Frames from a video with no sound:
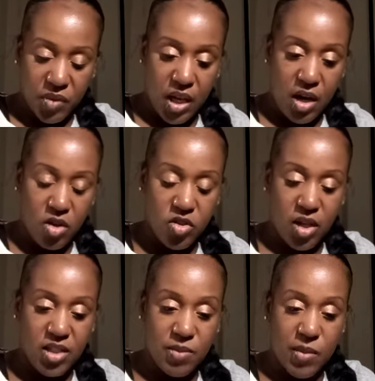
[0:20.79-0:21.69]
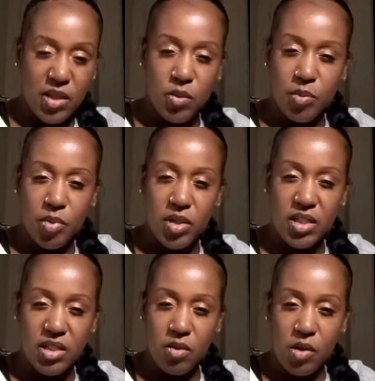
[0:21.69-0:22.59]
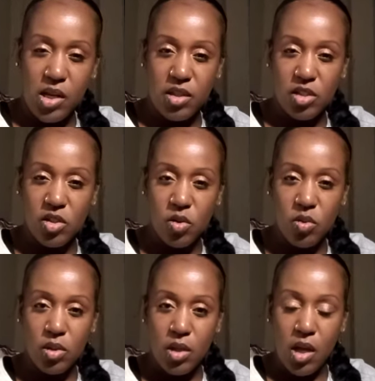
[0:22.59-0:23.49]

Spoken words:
And I also got some, I think, with the princess on it and the toad.